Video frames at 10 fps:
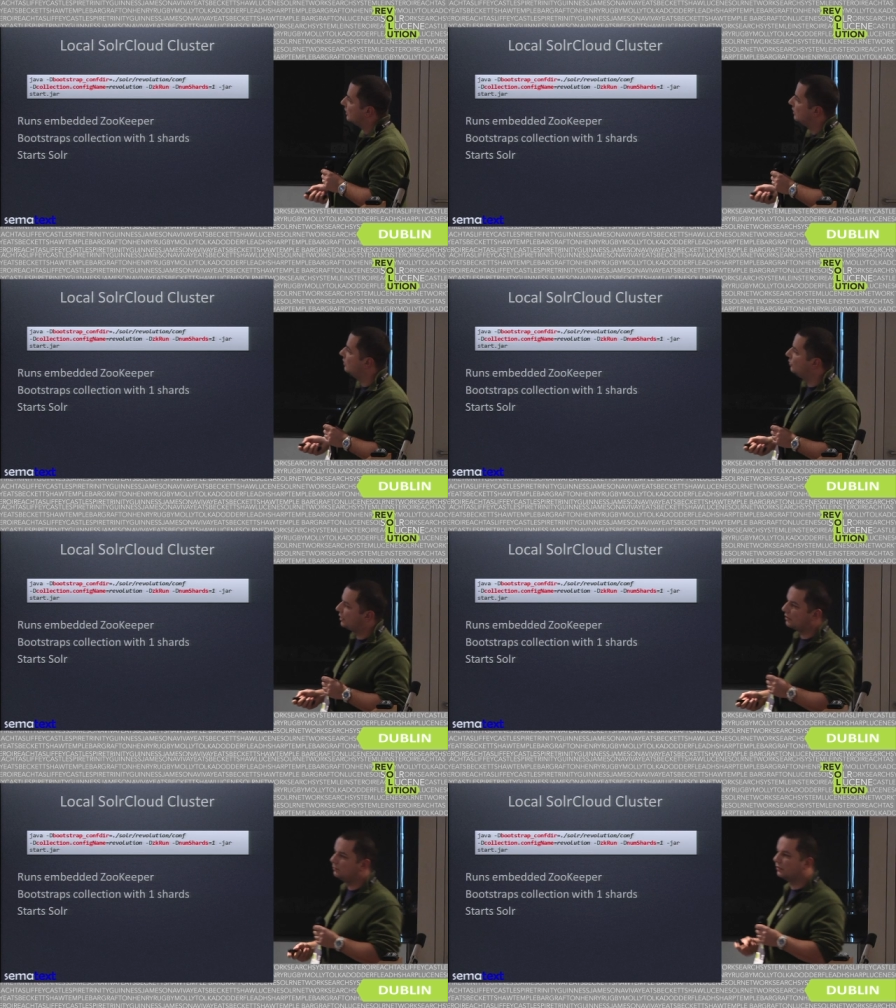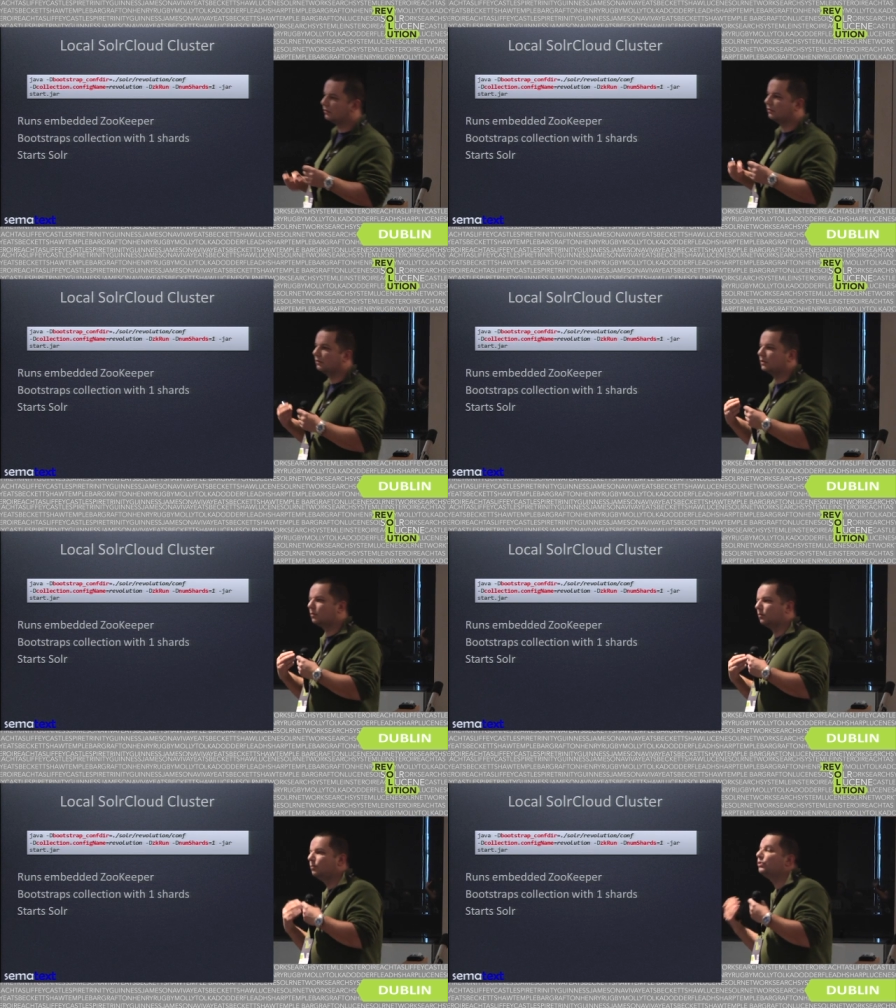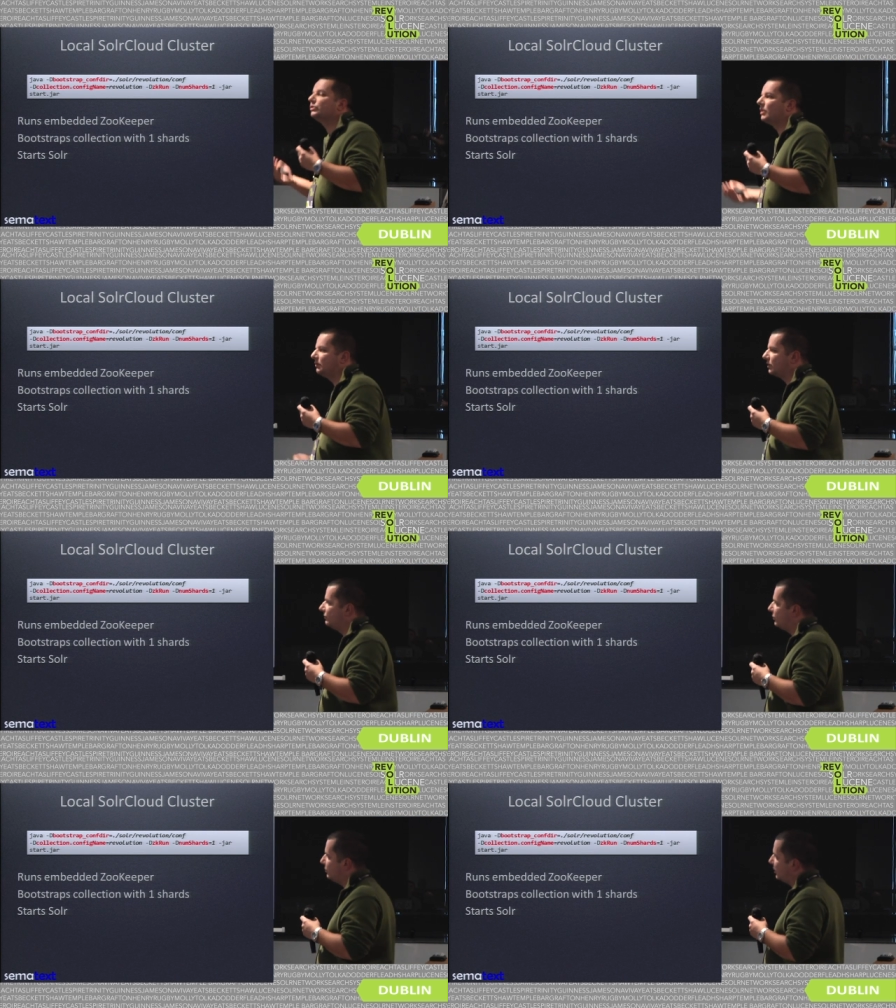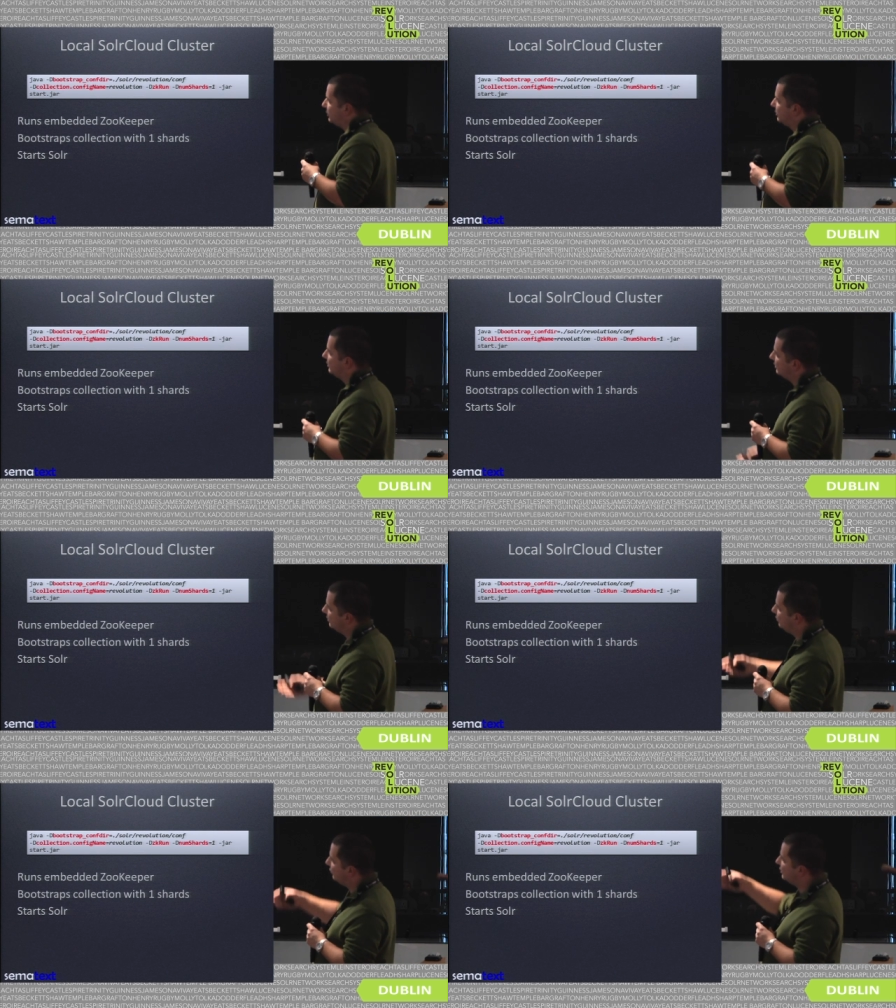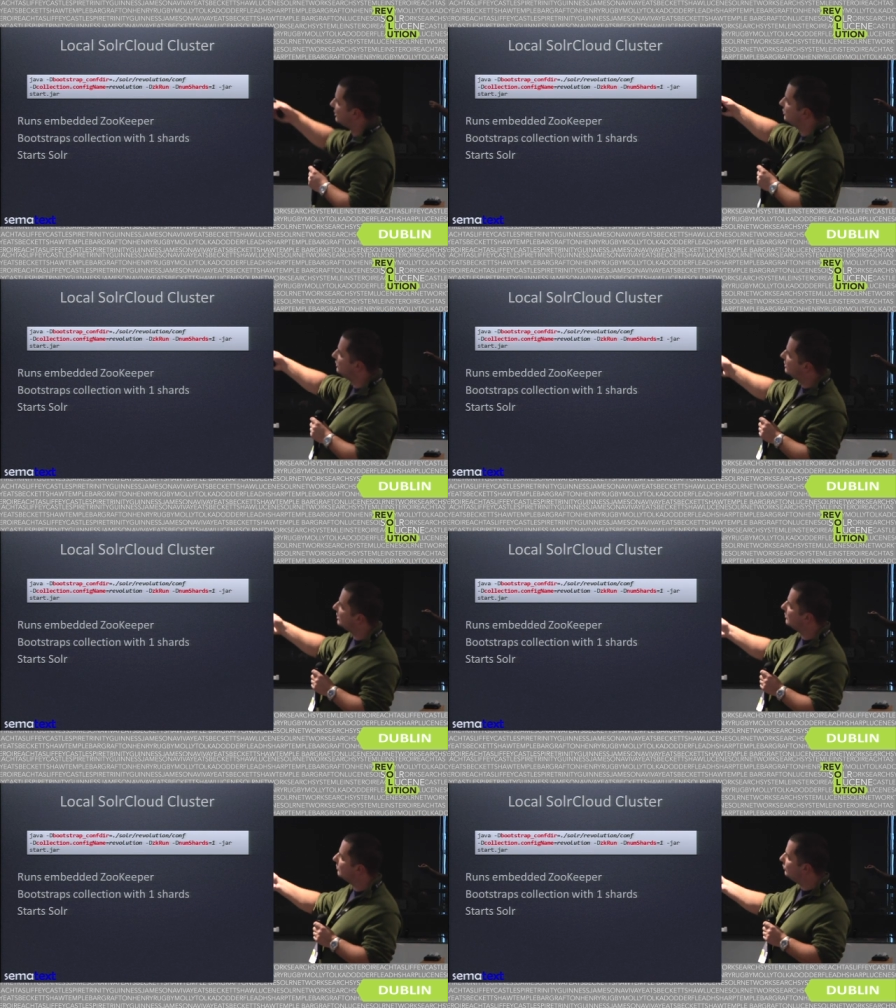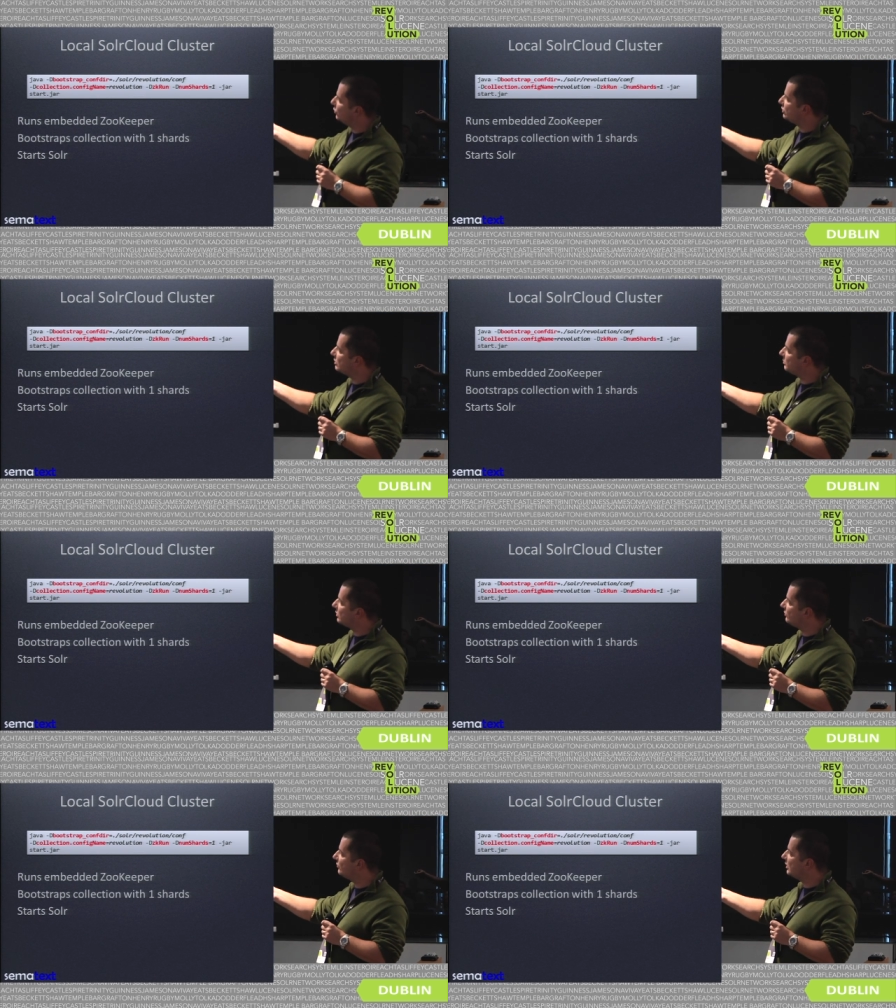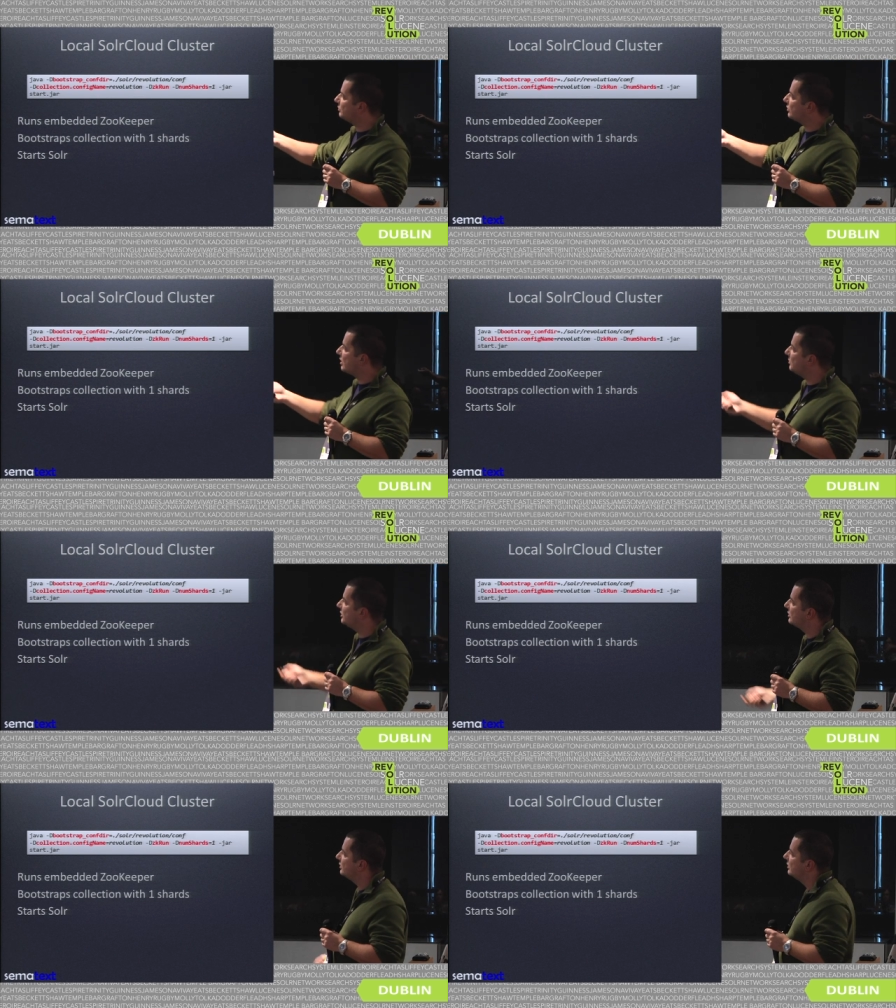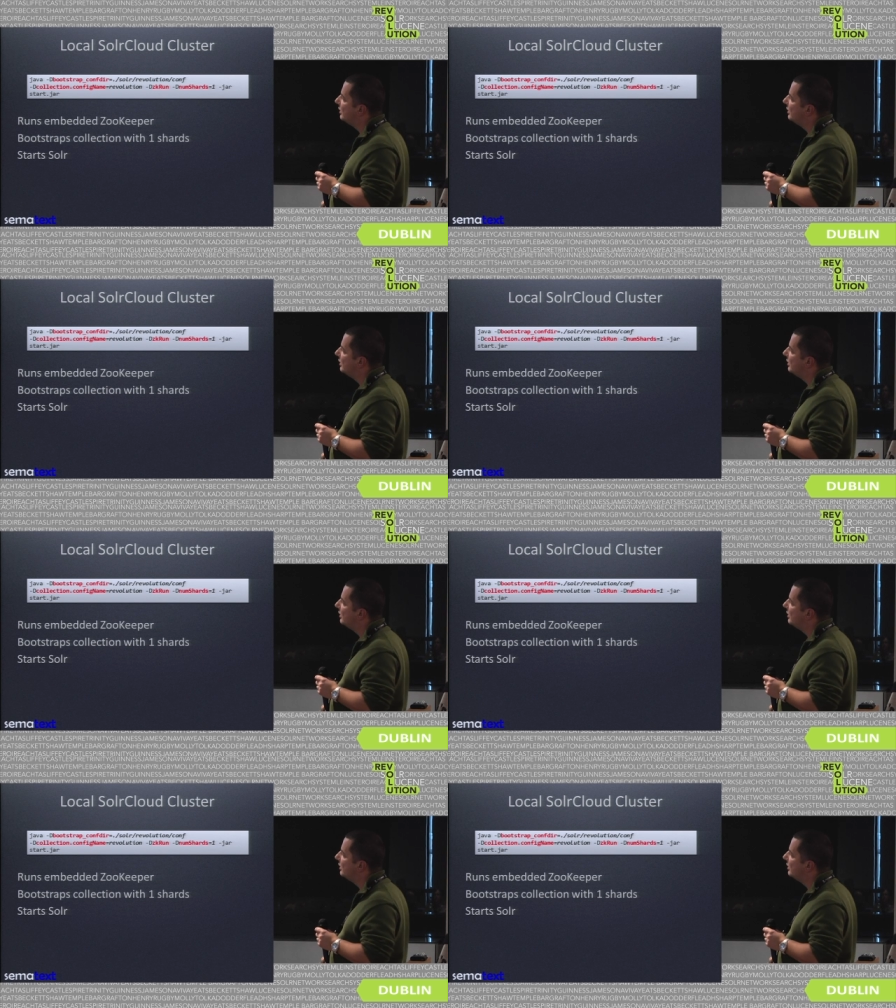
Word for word: Uh, we can uh, so-called bootstrap the configuration we just use the bootstrap config parameter